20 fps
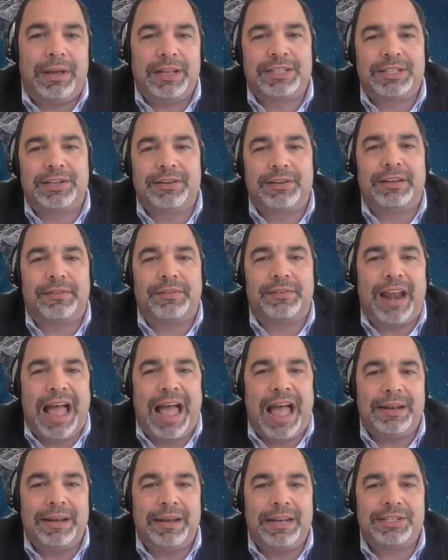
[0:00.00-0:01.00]
It's to deliver
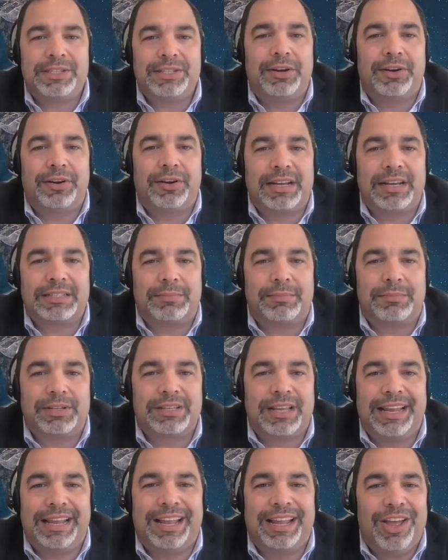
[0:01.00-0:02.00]
happiness to your
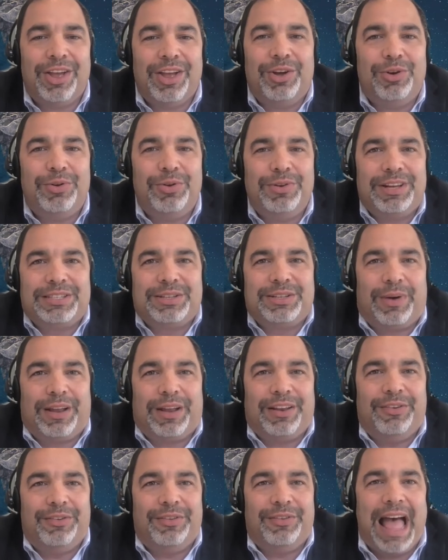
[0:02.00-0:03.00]
customers. Like, who doesn't
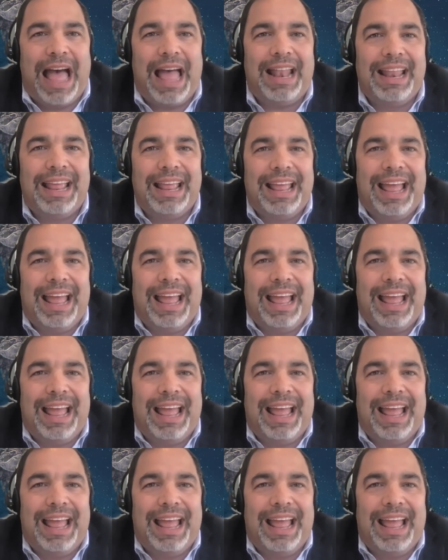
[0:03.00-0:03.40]
want to do that?